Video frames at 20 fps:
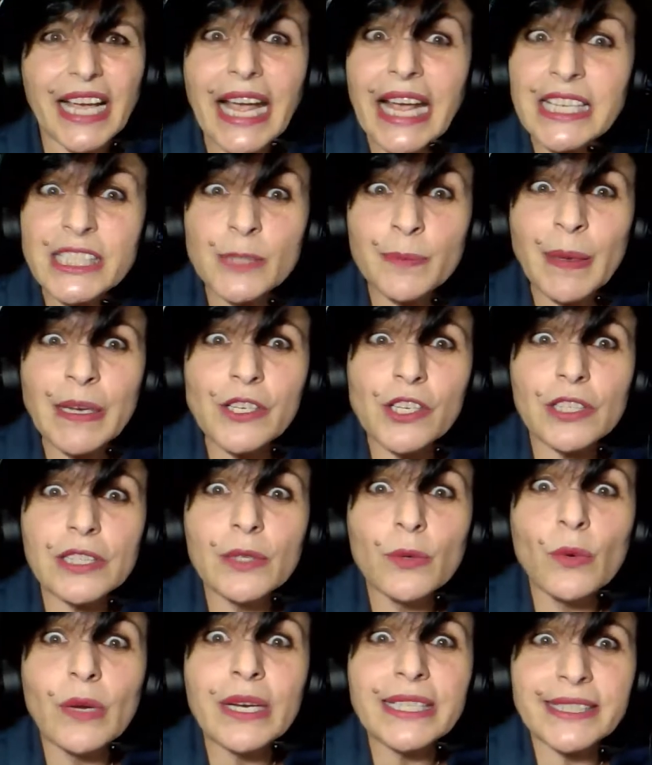and
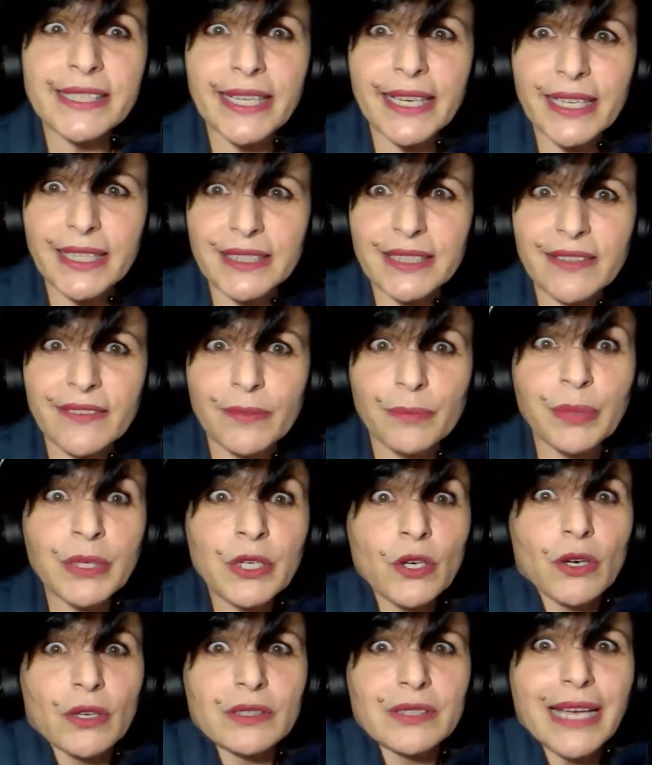especially when it's negative,
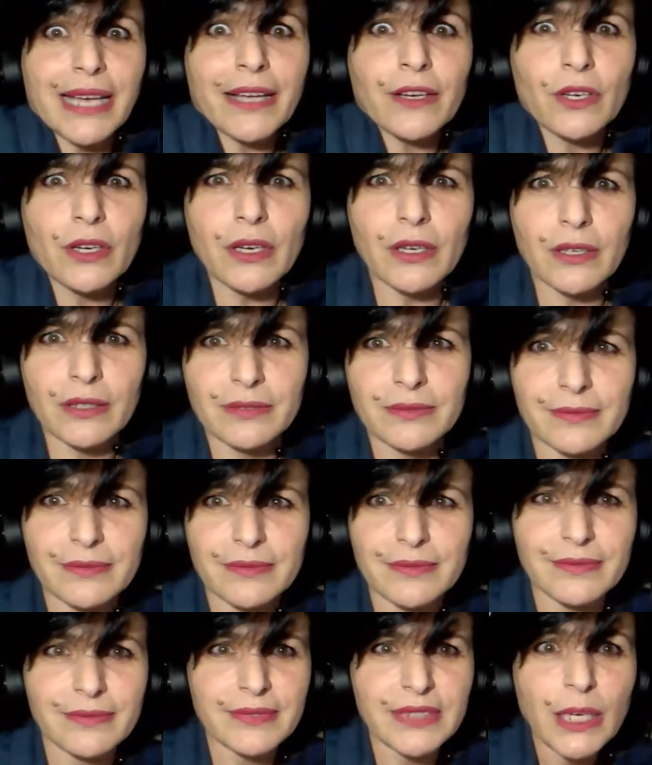because I grow,
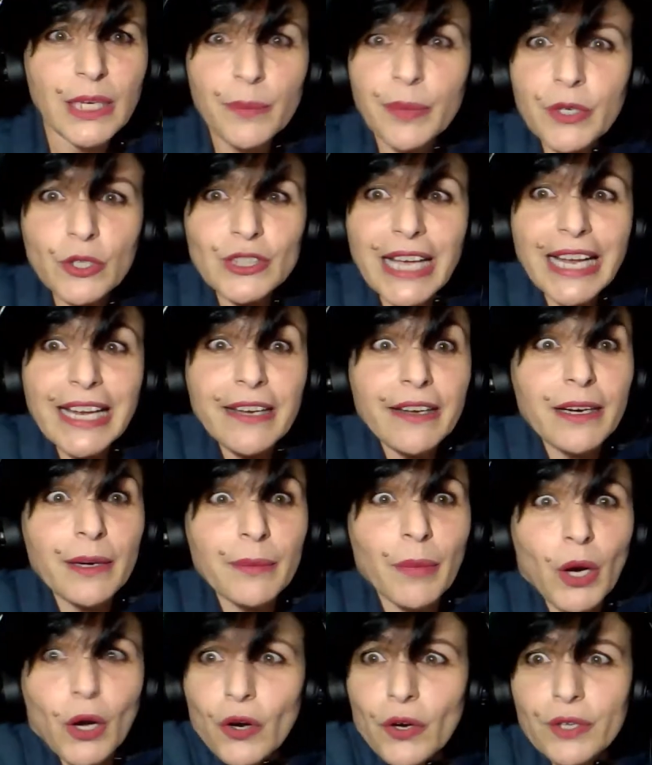because I learn
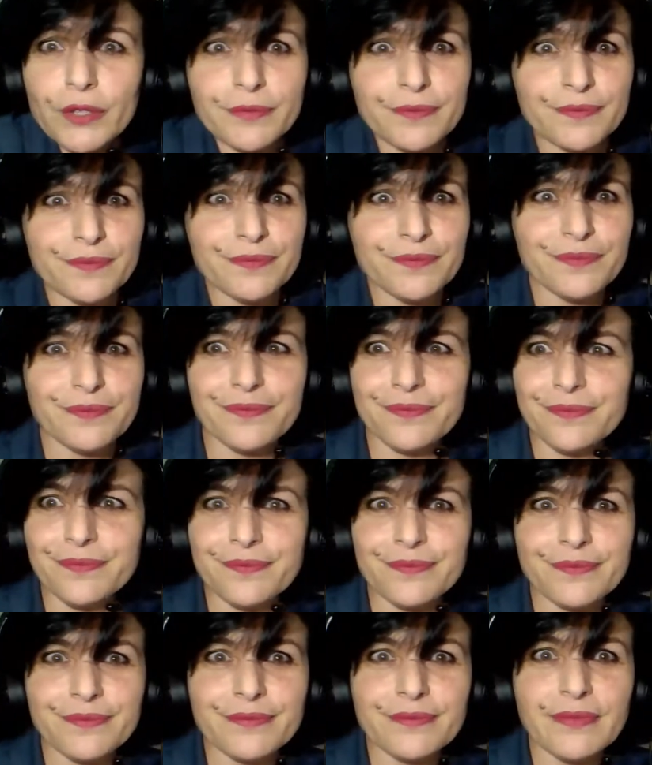more.
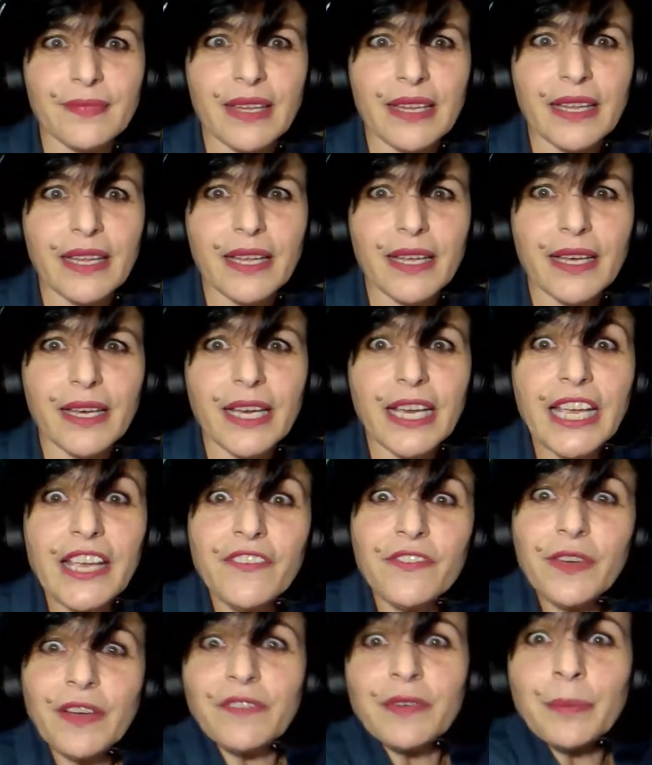
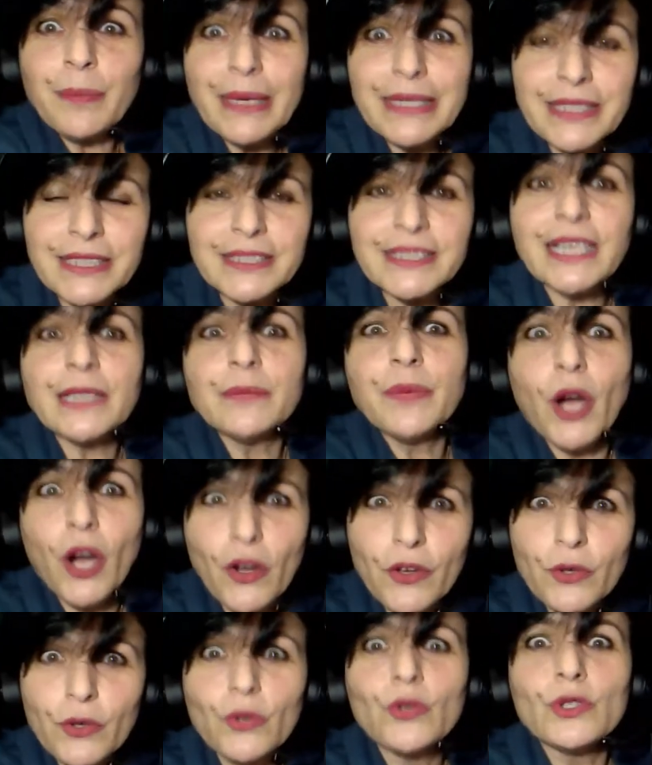If everybody said,
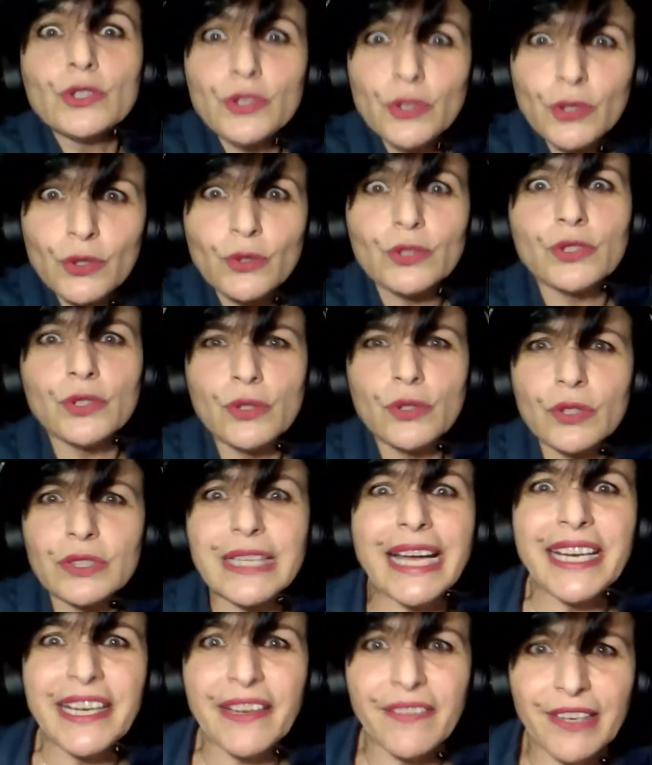"Oh, you're good, you're good, you're good,"
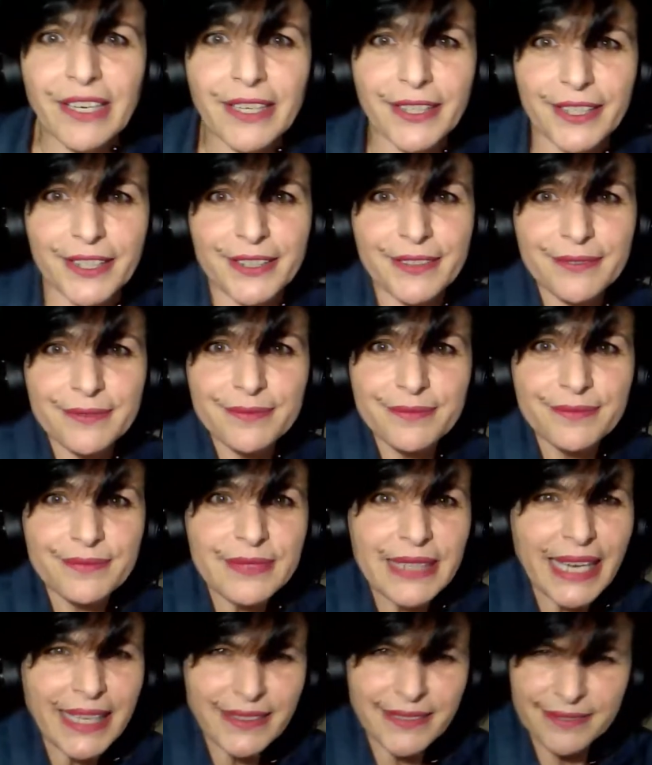I never learn,
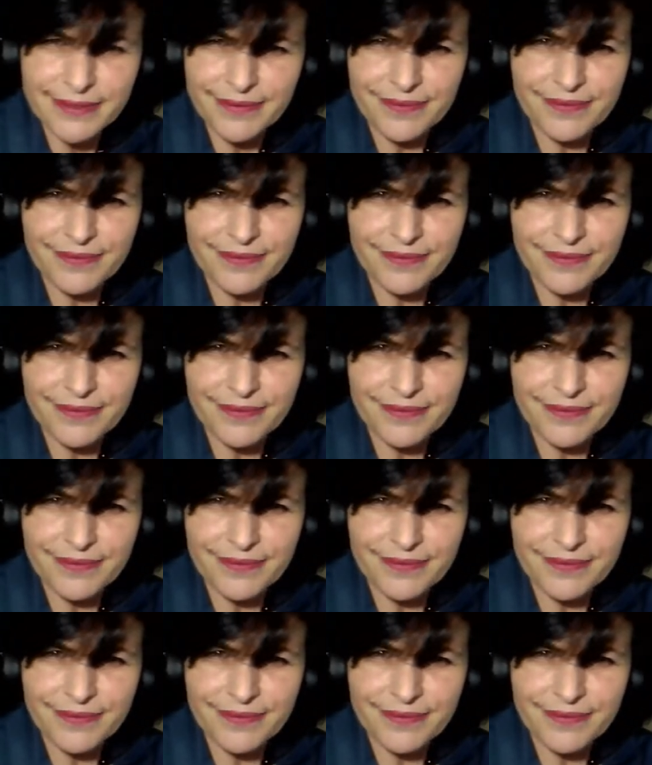right?